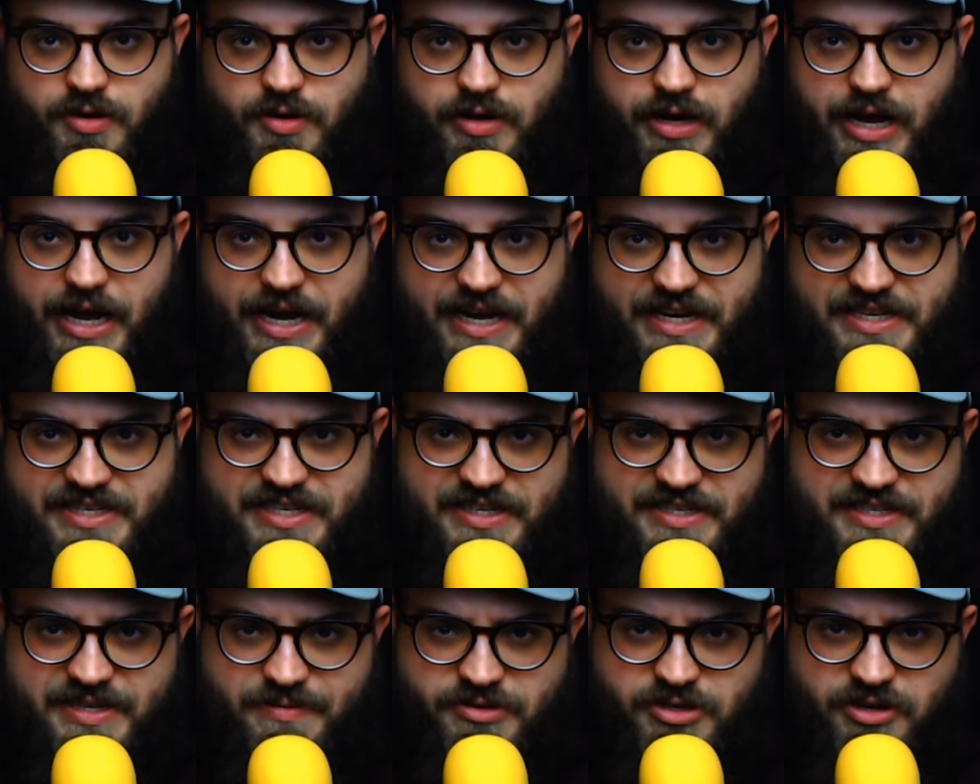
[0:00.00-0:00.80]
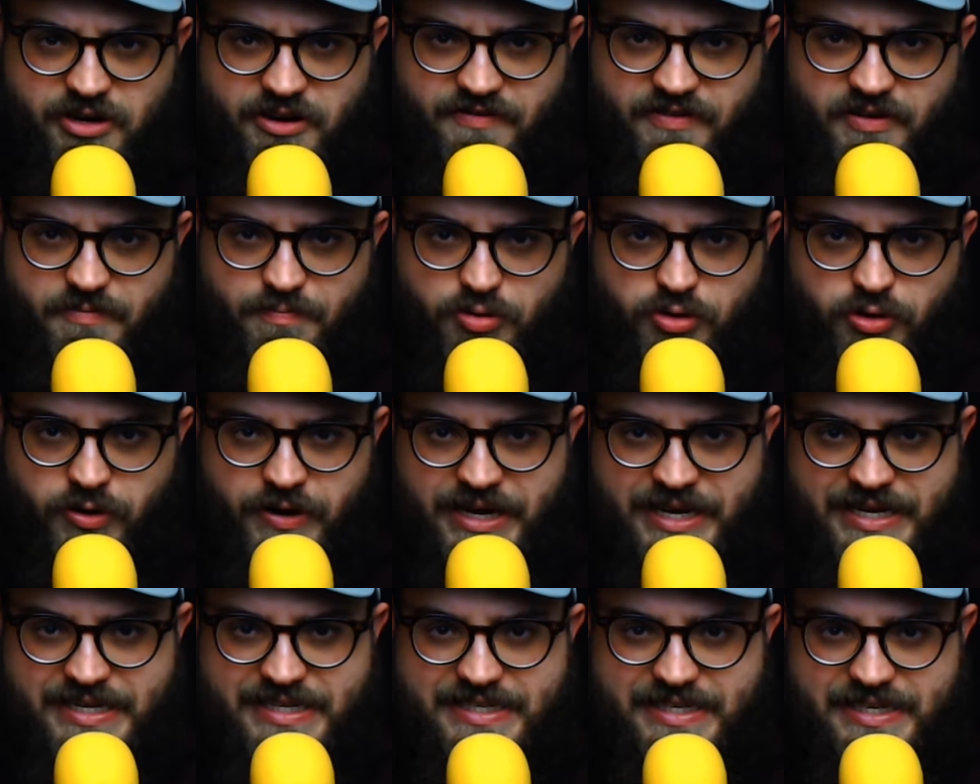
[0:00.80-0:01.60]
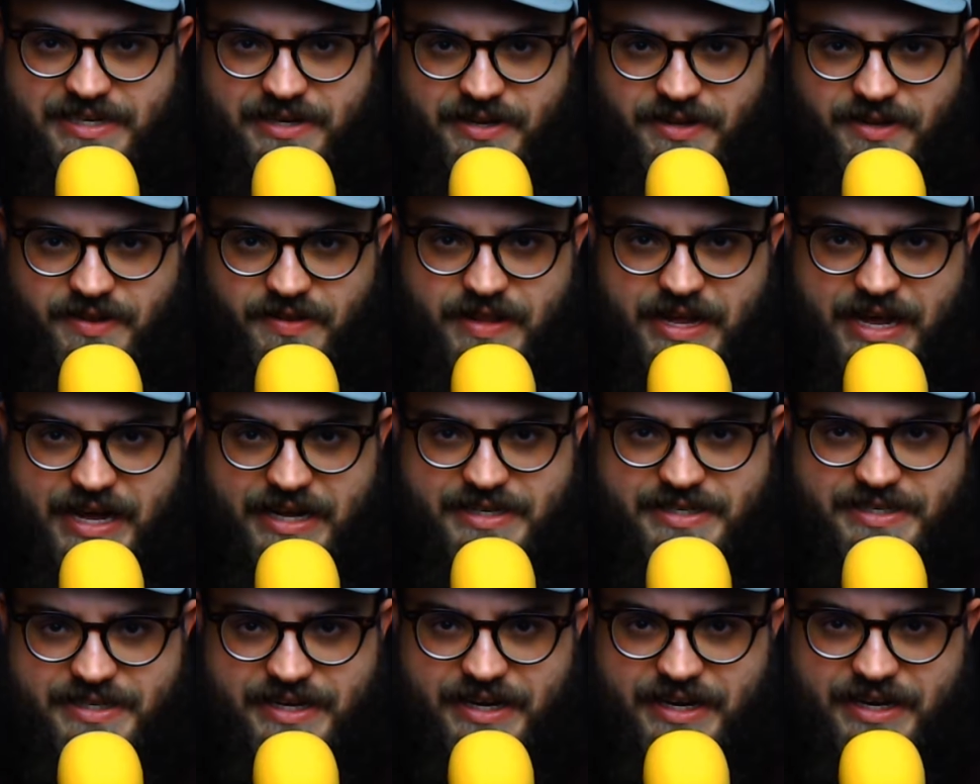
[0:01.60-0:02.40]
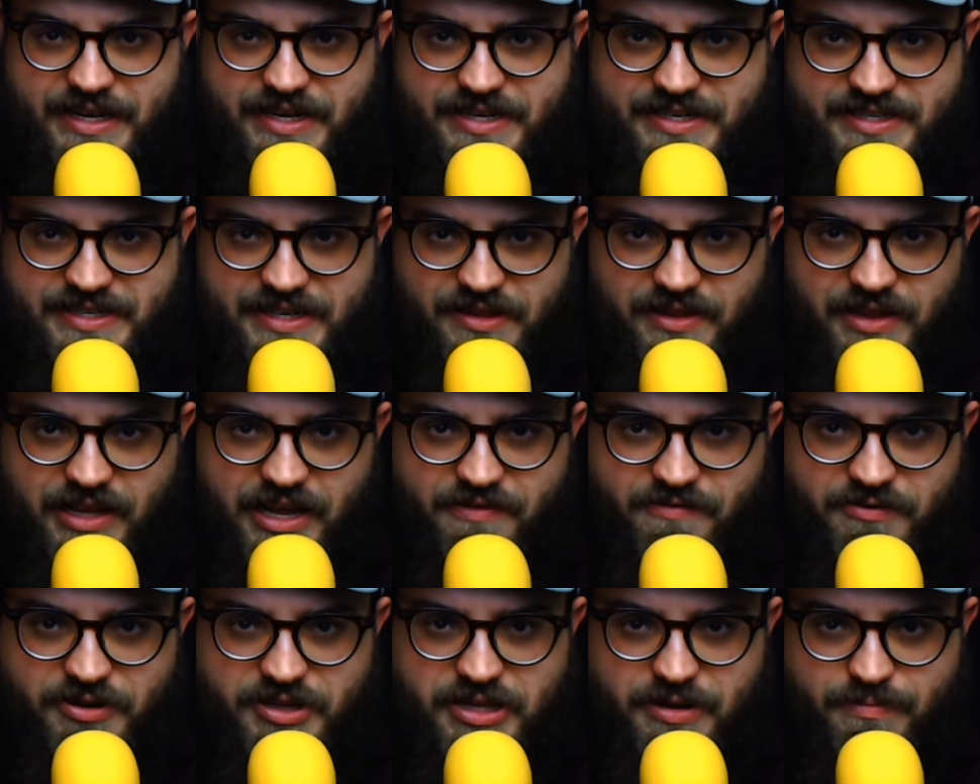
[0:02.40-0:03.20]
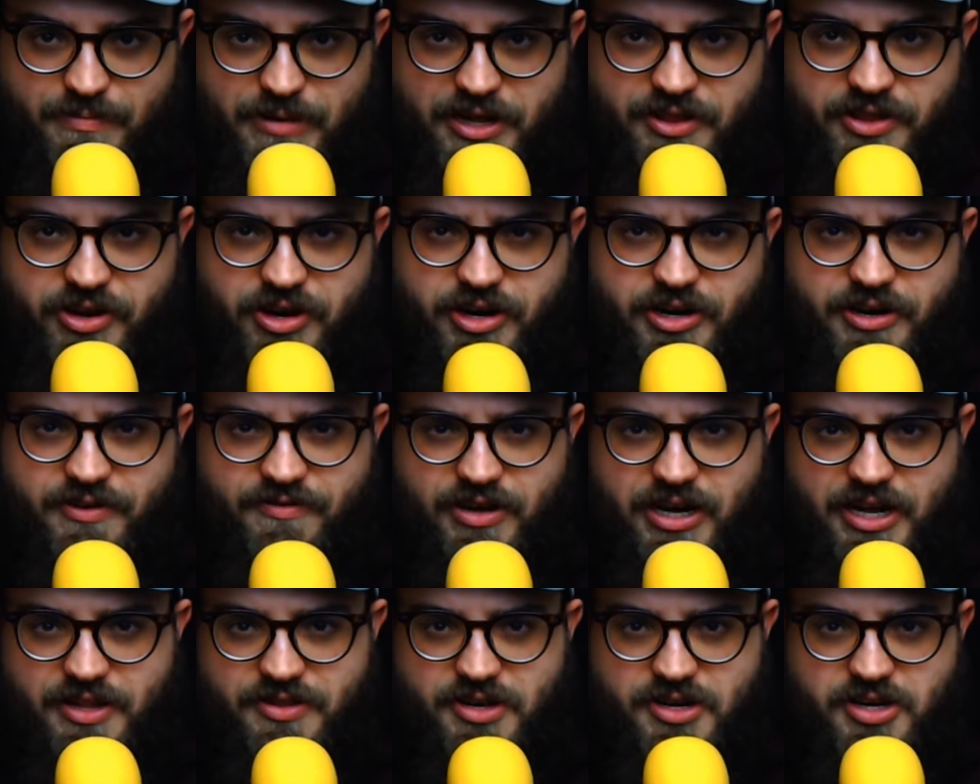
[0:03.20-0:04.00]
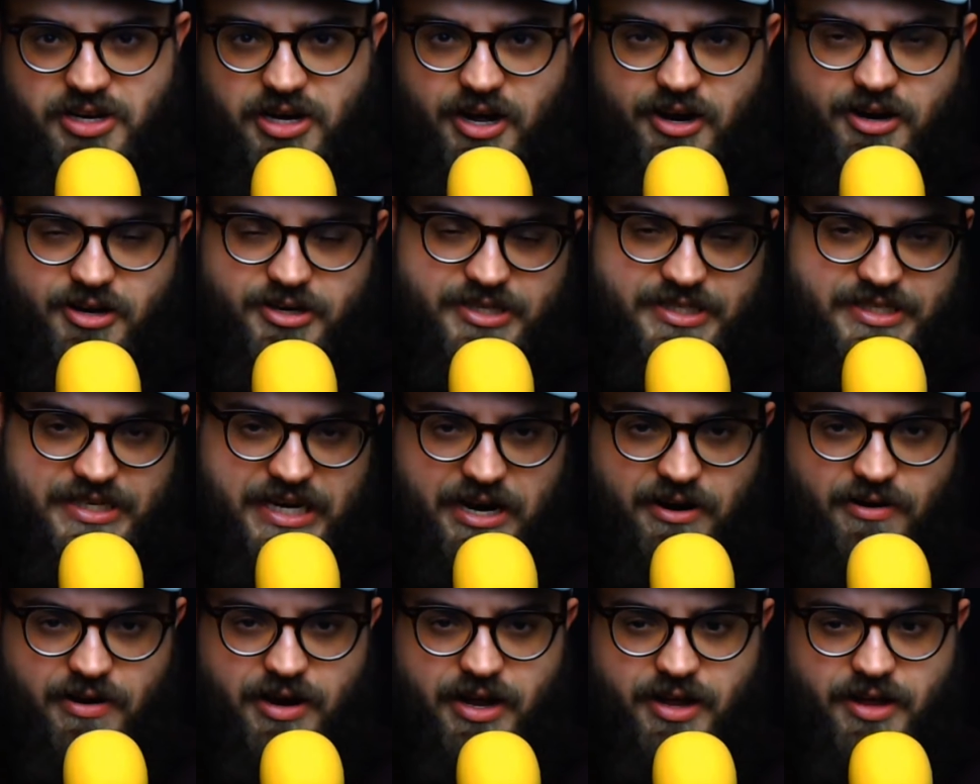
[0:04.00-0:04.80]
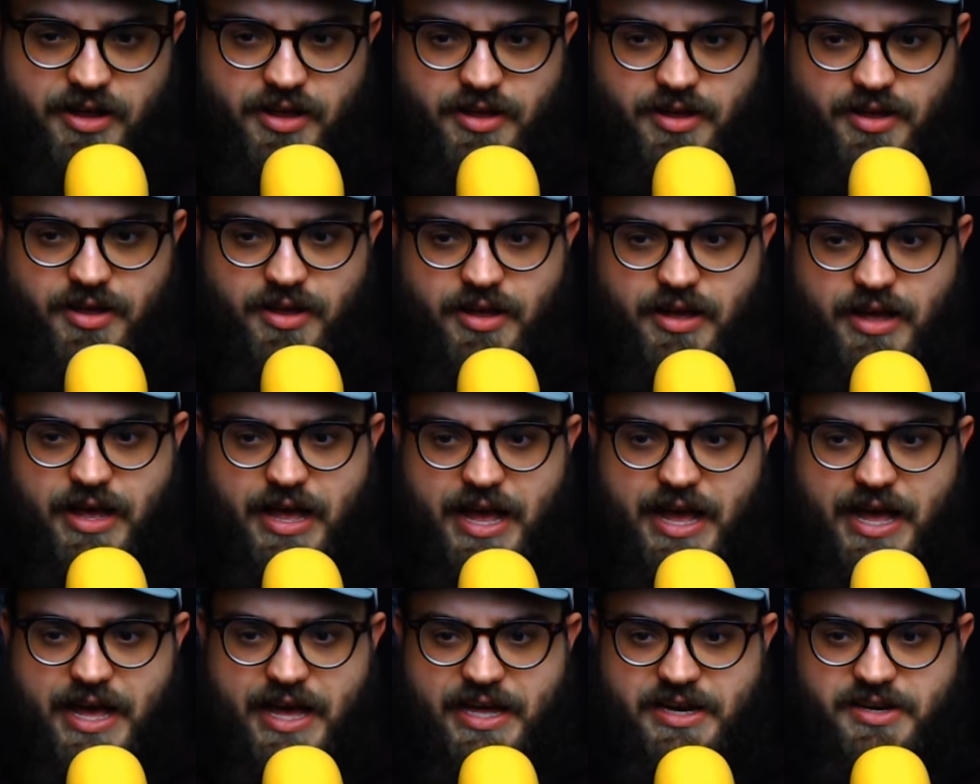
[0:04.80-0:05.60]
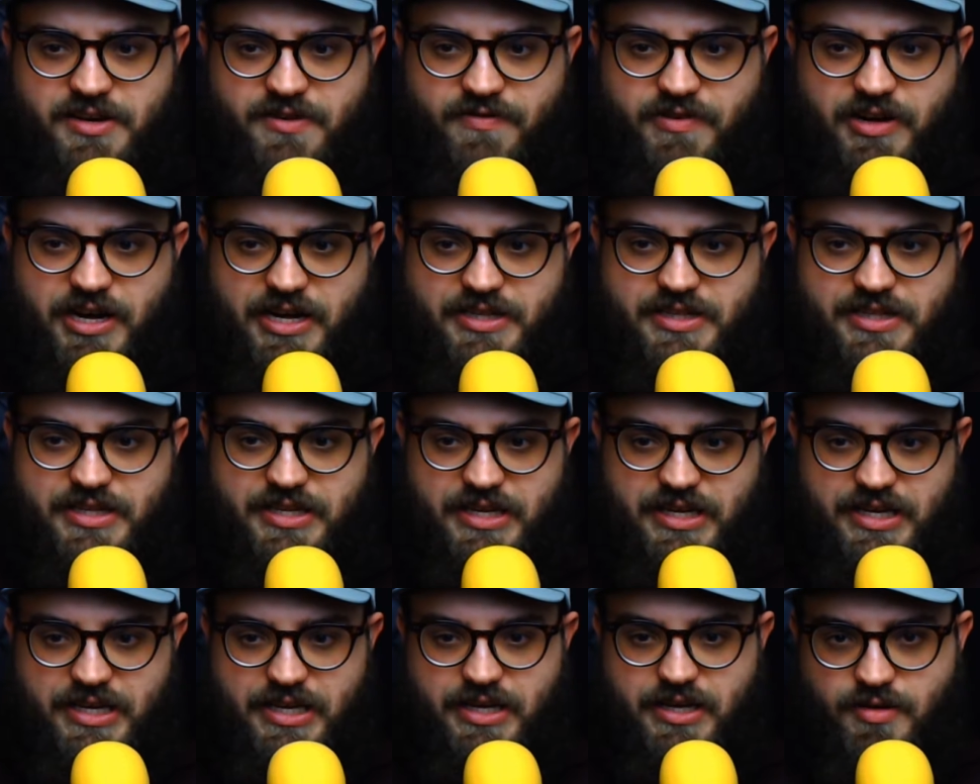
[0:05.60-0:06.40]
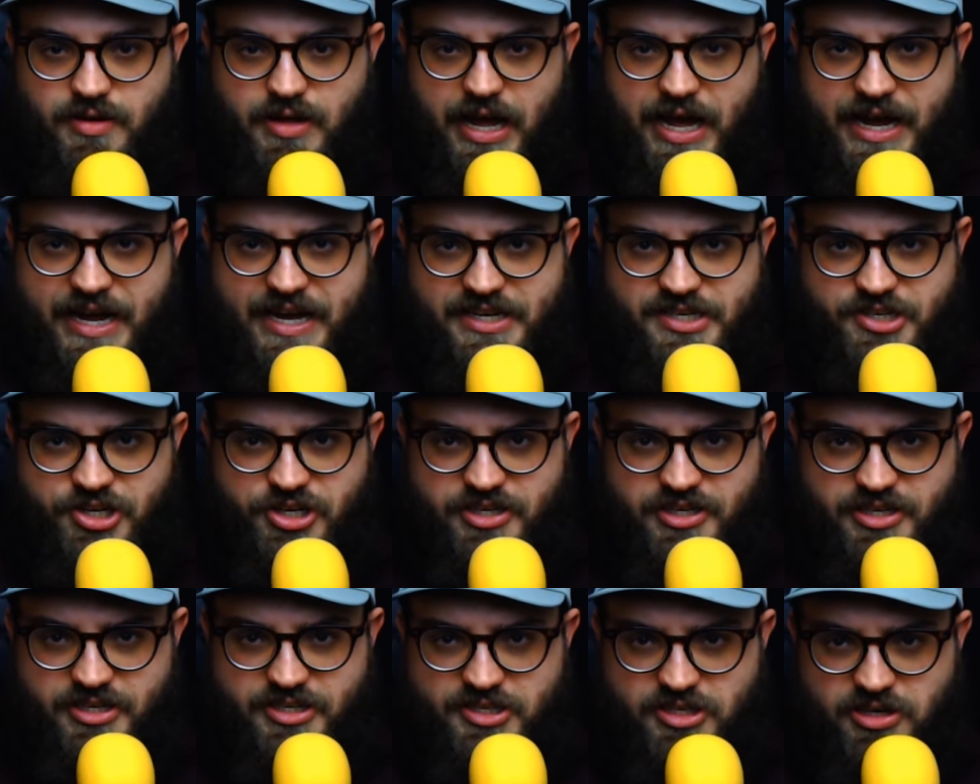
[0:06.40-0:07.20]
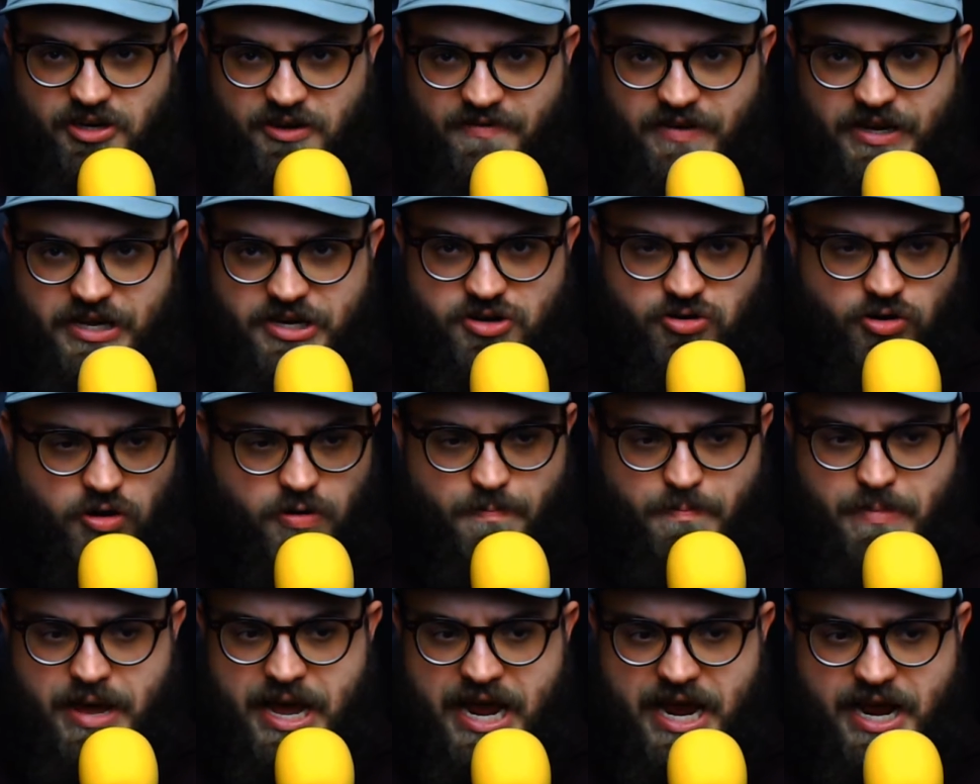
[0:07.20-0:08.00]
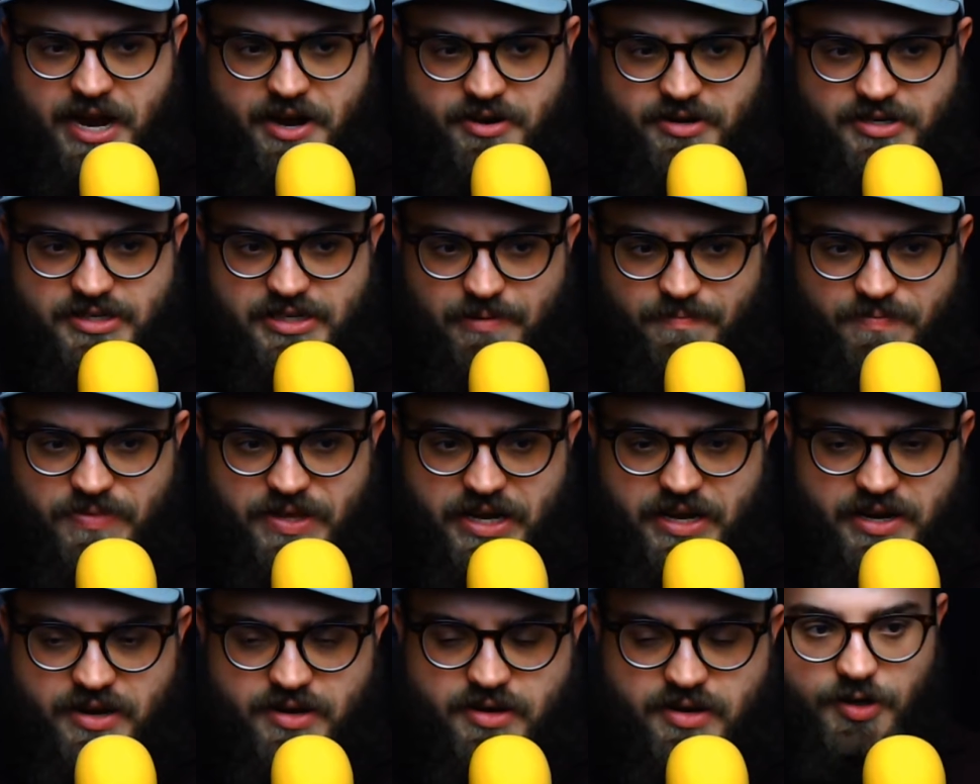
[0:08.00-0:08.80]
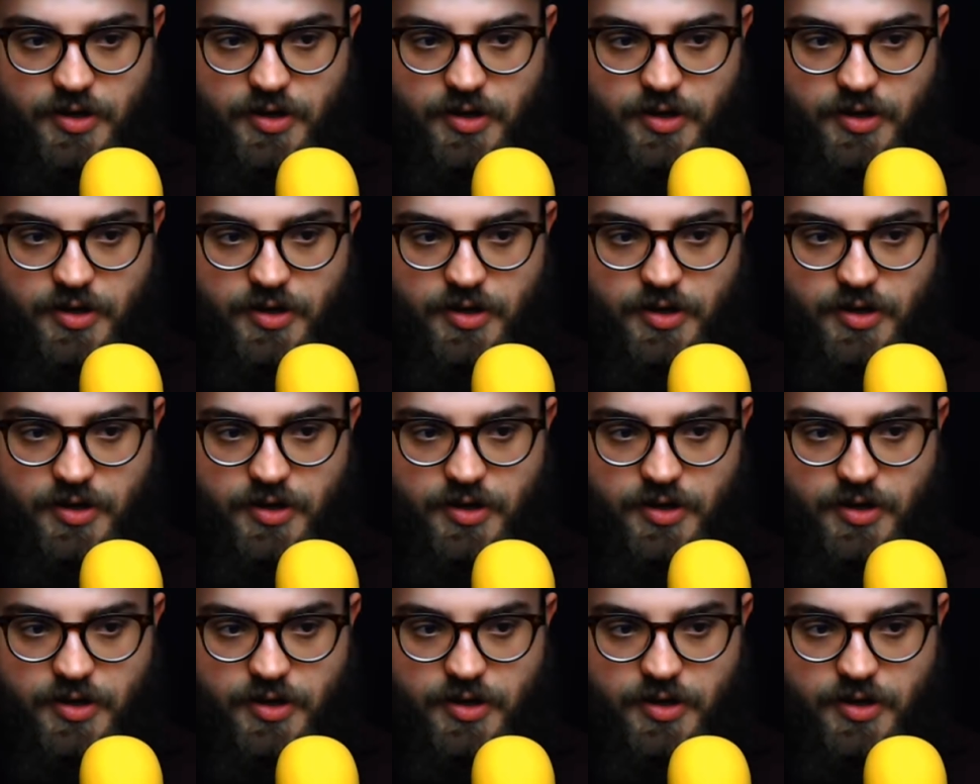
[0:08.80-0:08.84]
I guess he's some sort of a priest that is in love with the mother. You've got the daughter, Sarah, and you've got I guess she's a servant or a maid or something.